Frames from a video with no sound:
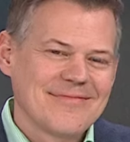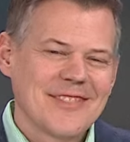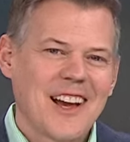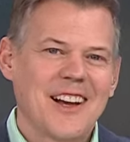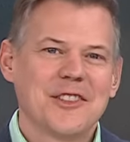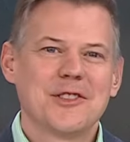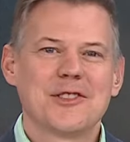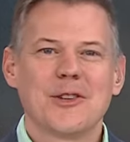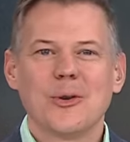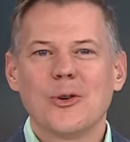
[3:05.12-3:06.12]
Ah,
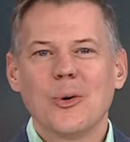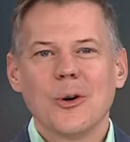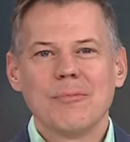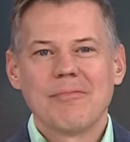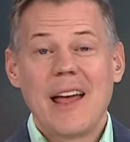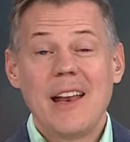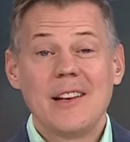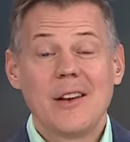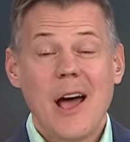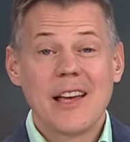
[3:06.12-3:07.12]
just so cool.
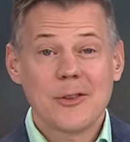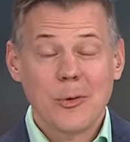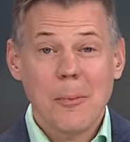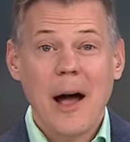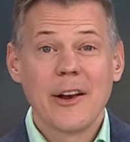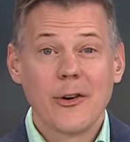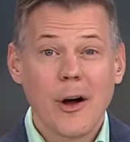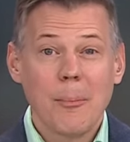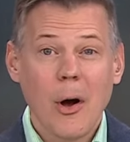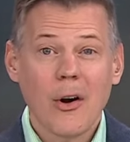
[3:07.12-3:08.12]
And as a reminder,
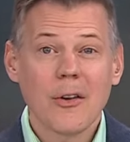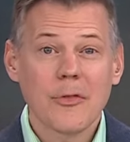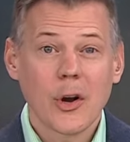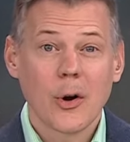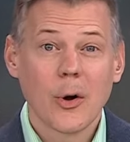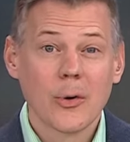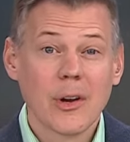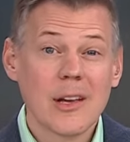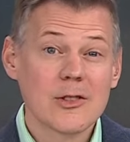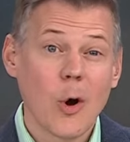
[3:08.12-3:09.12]
A Bar of Their
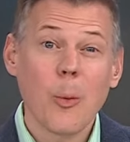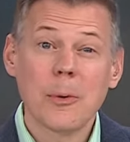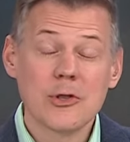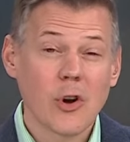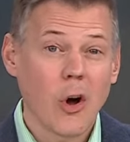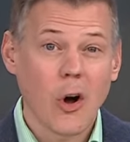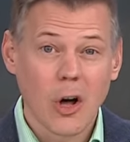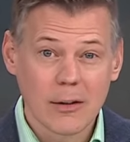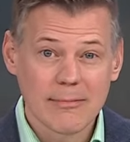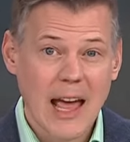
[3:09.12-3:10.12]
Own is open to
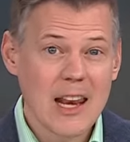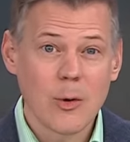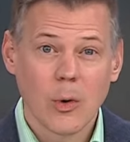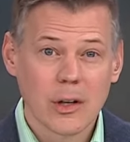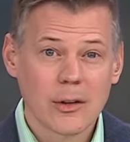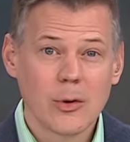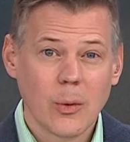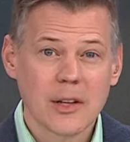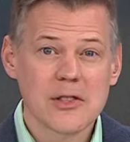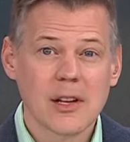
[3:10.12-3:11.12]
all, anyone who
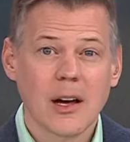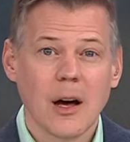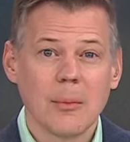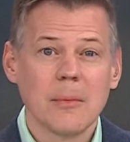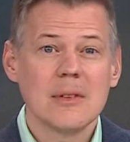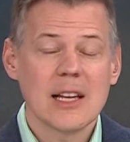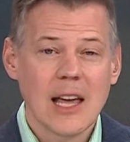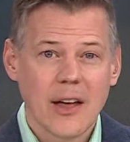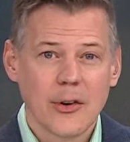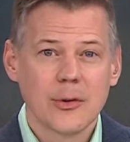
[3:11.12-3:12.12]
wants to come
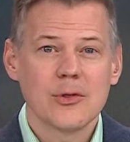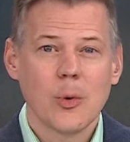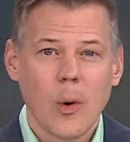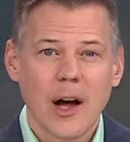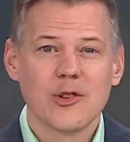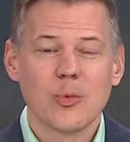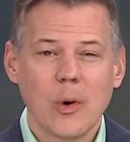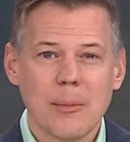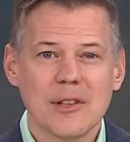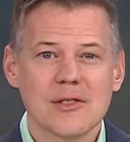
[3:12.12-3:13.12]
together to watch
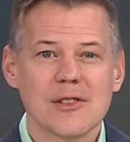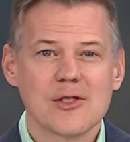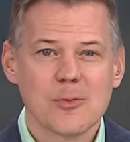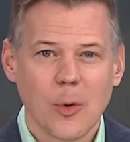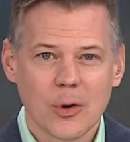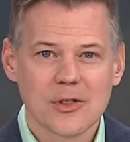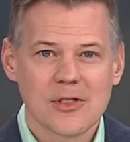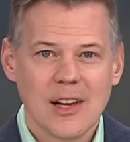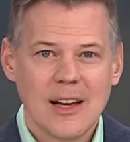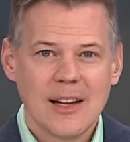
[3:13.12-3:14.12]
women's sports.